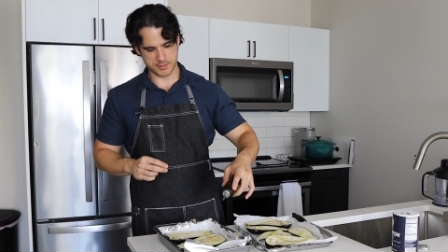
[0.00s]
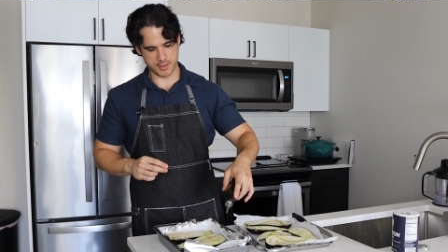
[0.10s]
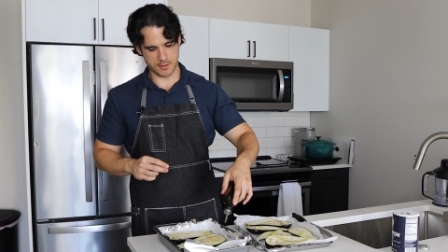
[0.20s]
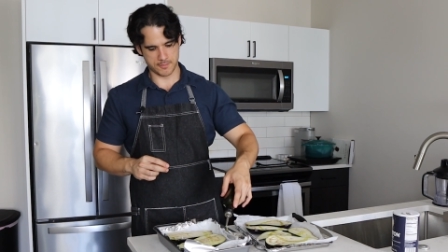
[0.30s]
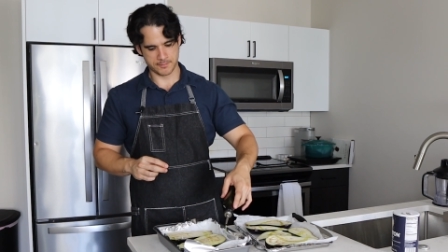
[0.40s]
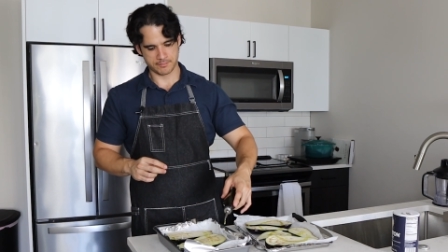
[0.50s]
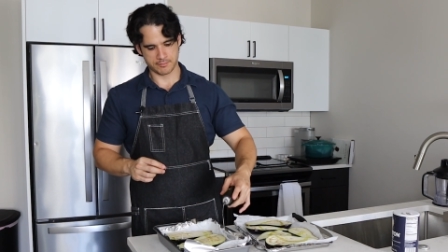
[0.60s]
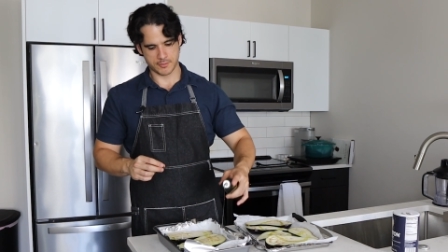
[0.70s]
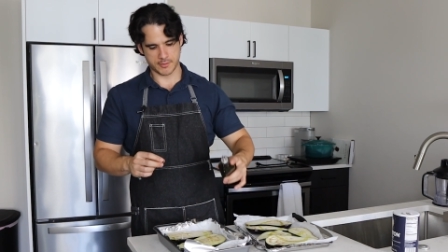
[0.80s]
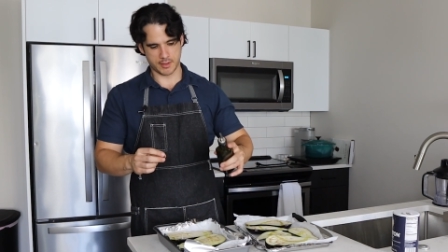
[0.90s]
So,
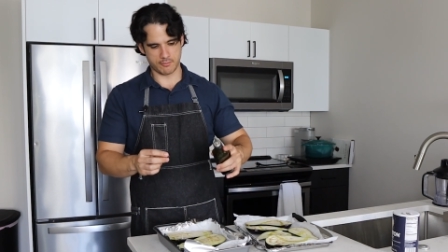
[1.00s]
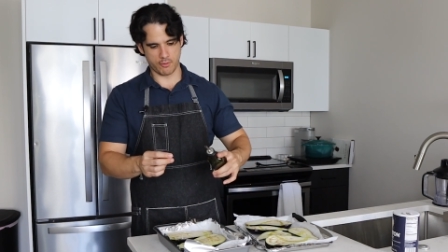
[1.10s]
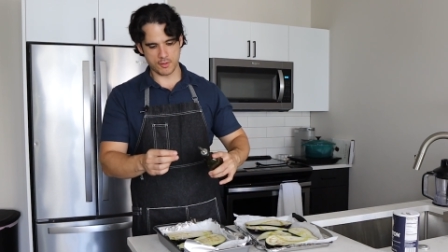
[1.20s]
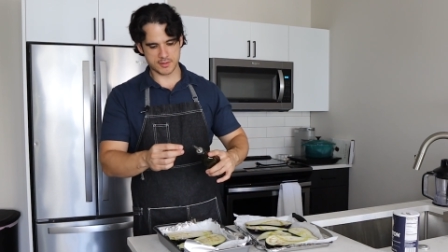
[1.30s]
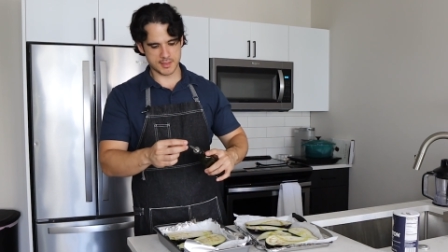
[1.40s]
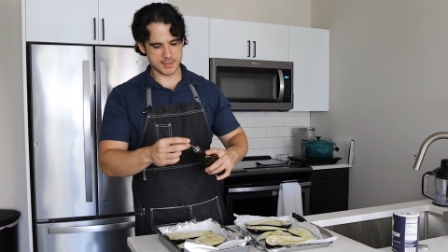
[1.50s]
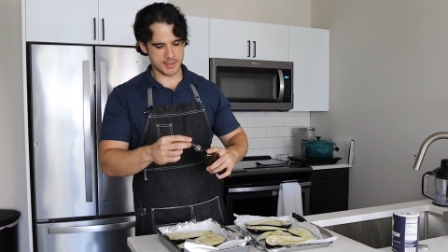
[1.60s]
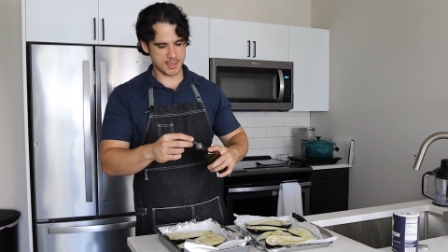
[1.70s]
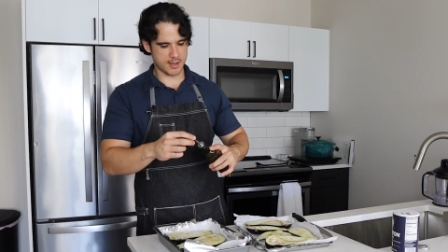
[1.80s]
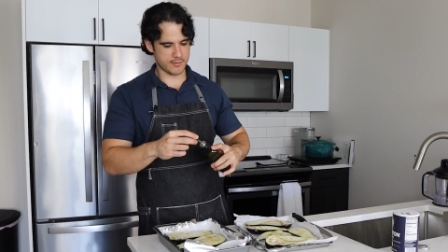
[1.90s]
going to roast these in
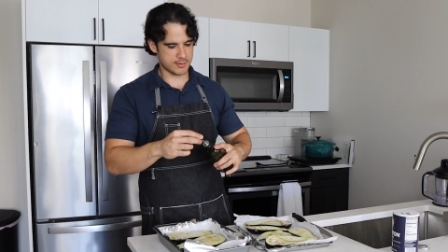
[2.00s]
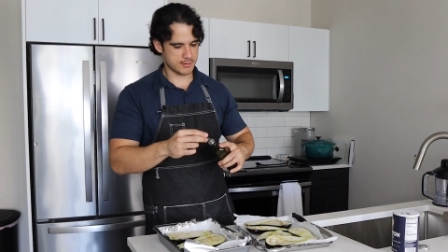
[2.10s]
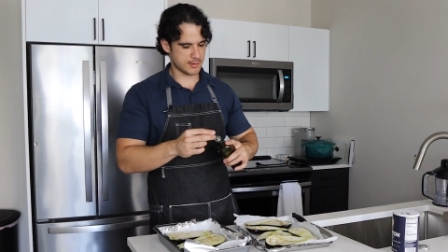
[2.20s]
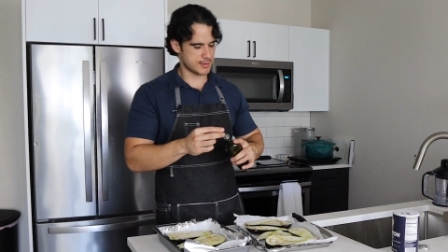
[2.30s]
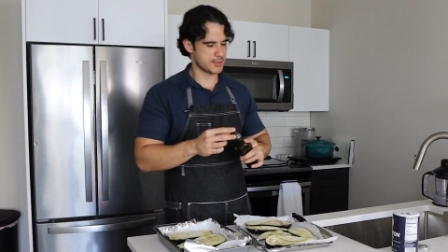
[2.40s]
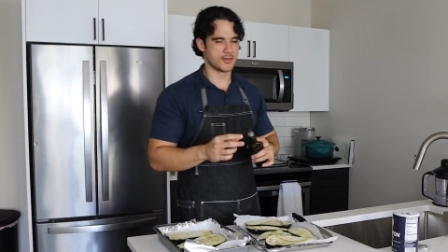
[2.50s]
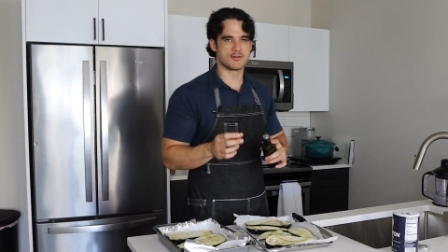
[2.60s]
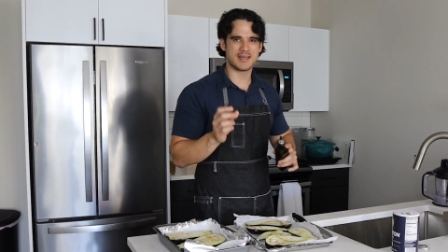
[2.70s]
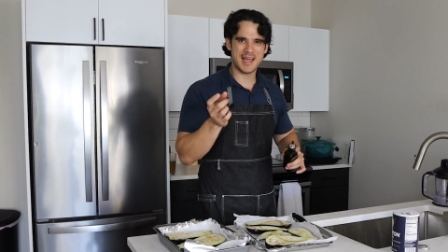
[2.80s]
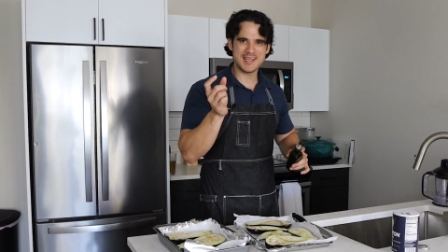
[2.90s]
the oven until they're
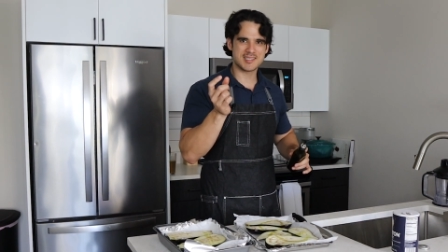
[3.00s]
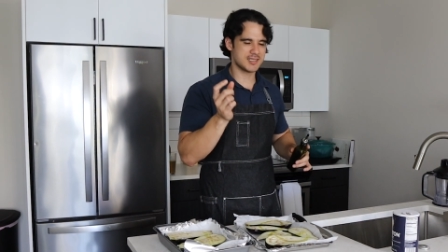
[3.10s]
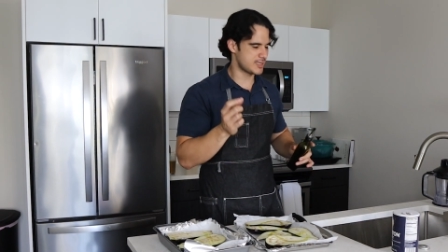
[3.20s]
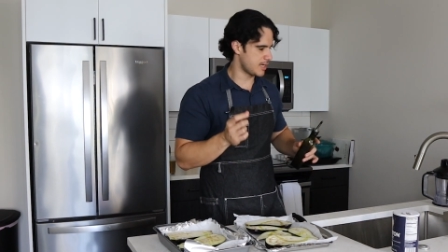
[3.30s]
nice and